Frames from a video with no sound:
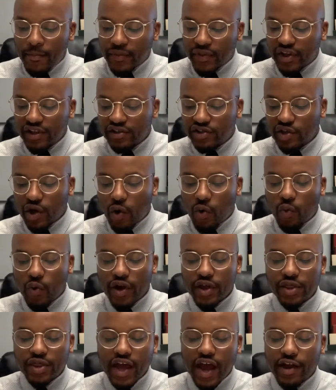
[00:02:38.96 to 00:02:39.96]
So
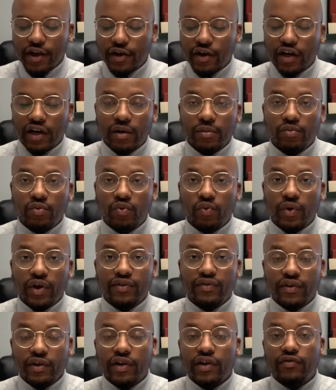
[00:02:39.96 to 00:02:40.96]
with that,
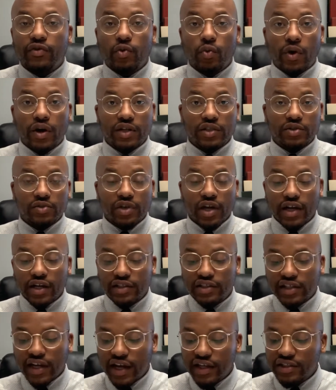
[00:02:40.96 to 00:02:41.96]
if you want to
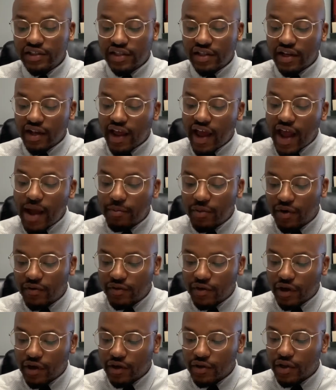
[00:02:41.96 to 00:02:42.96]
change the name
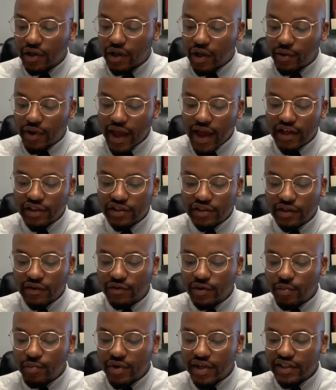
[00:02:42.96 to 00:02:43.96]
of or the location of
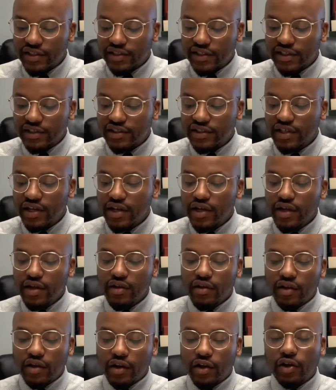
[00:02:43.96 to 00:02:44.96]
the business,
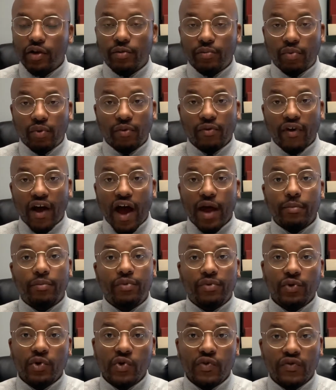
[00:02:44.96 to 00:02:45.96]
you need to provide
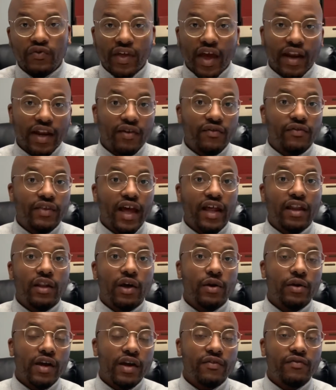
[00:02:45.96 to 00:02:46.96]
proof that if
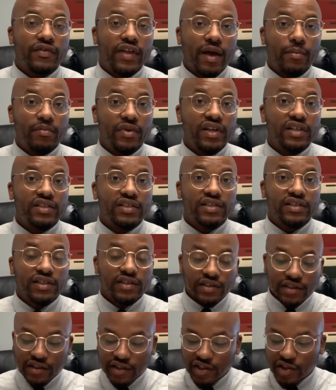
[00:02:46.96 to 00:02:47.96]
that business
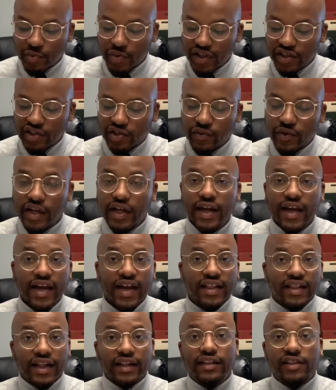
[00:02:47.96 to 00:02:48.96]
is a dispensary,
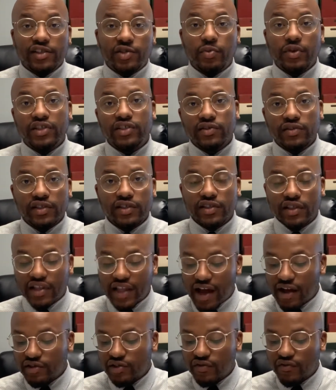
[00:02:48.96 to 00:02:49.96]
that dispensary is
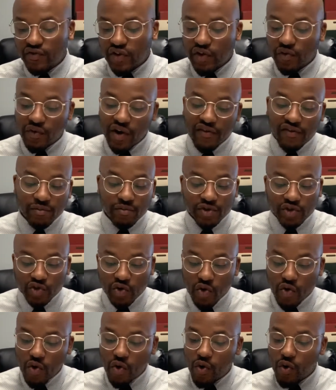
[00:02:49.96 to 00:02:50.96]
1,000 feet away from a
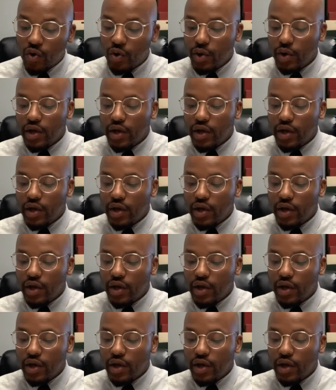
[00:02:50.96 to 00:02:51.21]
school.